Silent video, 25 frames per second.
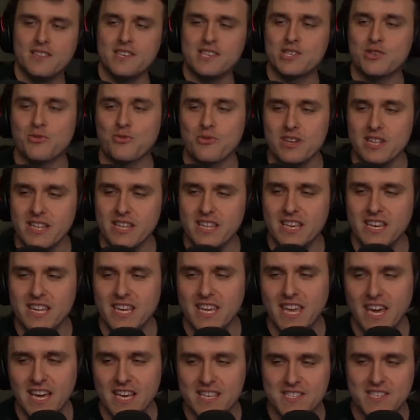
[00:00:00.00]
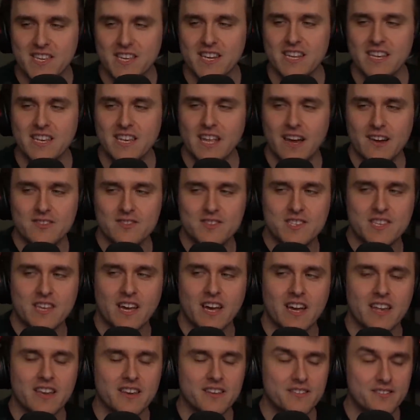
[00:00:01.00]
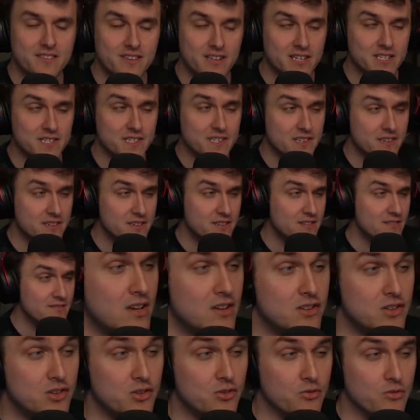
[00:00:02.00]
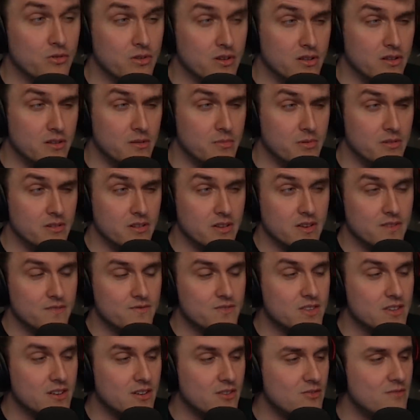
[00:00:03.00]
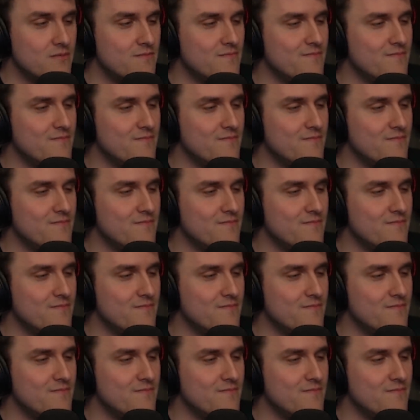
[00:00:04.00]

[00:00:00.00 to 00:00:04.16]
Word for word: This really negates any downside, does it? Do you really believe so?